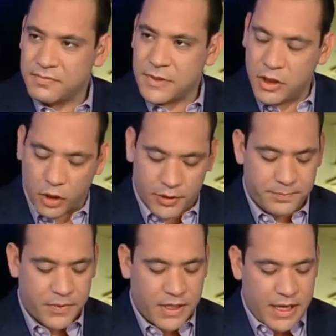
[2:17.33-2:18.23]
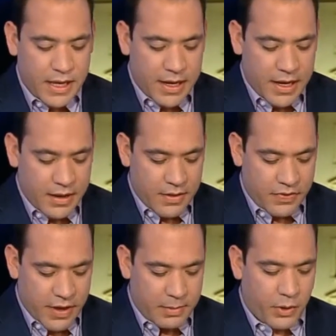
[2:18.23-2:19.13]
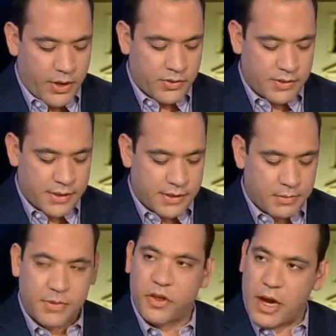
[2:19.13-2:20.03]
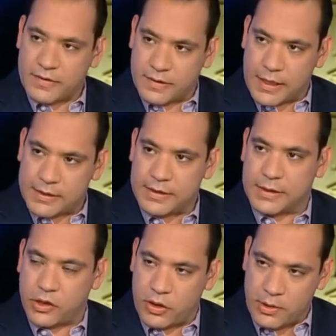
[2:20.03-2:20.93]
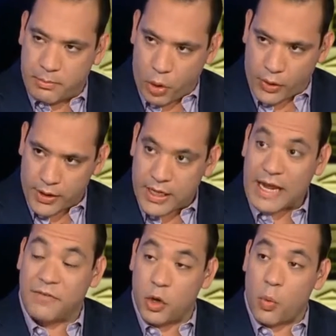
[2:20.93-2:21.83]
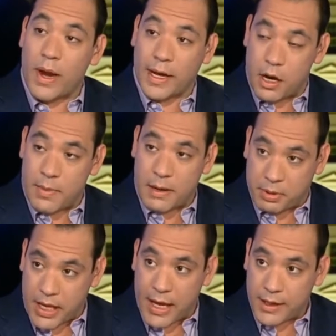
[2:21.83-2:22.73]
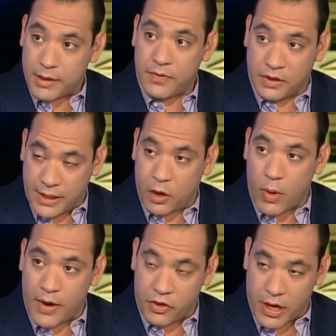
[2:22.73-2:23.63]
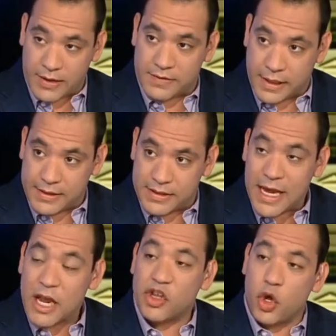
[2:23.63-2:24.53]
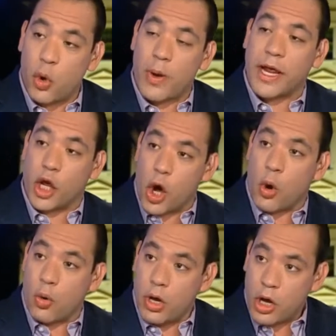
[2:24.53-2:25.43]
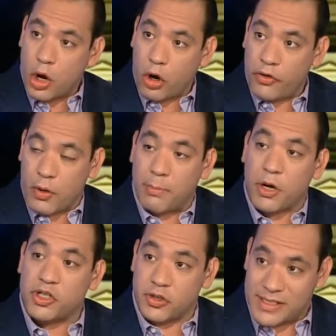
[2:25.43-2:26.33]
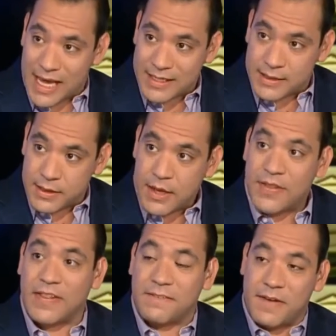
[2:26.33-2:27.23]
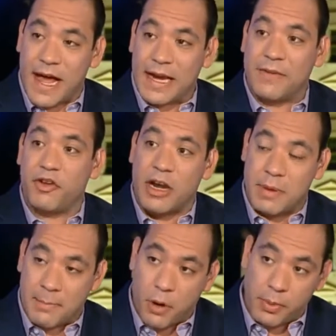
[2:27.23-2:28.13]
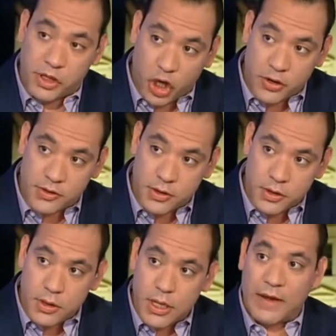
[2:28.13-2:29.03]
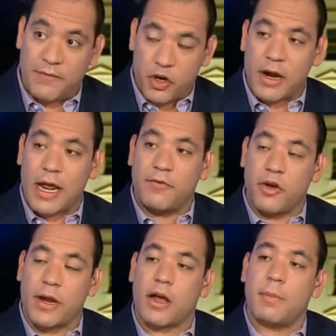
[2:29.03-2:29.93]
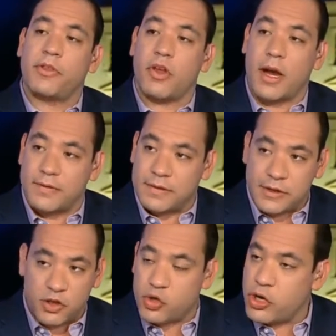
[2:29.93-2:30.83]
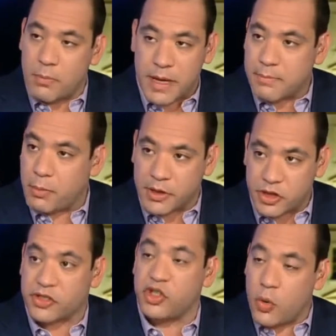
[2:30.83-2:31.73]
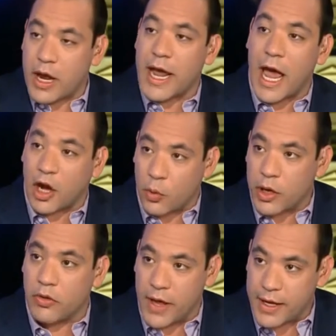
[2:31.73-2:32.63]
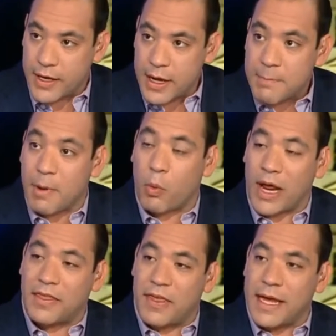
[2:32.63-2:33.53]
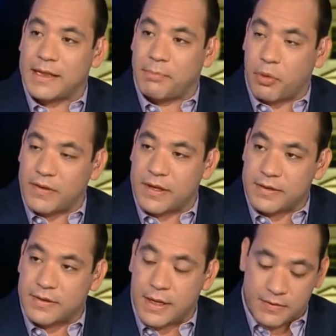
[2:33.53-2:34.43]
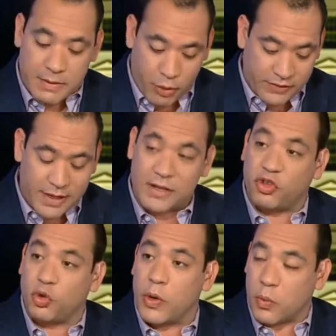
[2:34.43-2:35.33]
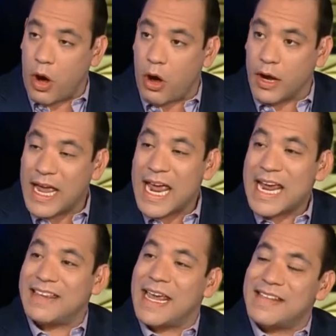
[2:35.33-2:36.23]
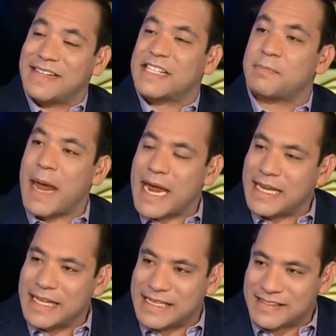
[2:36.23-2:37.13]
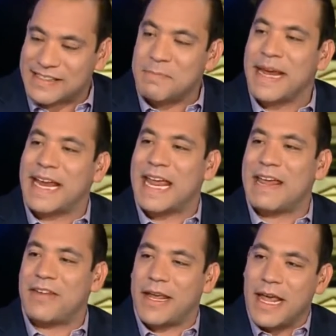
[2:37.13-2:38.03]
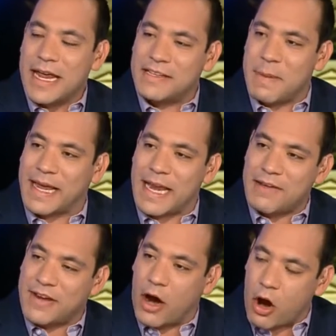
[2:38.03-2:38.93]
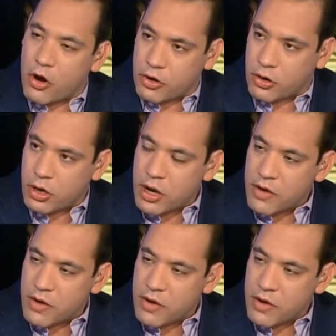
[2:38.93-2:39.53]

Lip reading: Look. The immigration system in the United States is clearly broken. If you want to come and apply the legal way in the United States, you already go under a bunch of tests that define if you're going to be a public charge. If you're going to come into the United States, you should not be a public charge. You and I agree on that. But what I think the president is doing wrong, he's expanding the test. He's making it even harder for immigrants.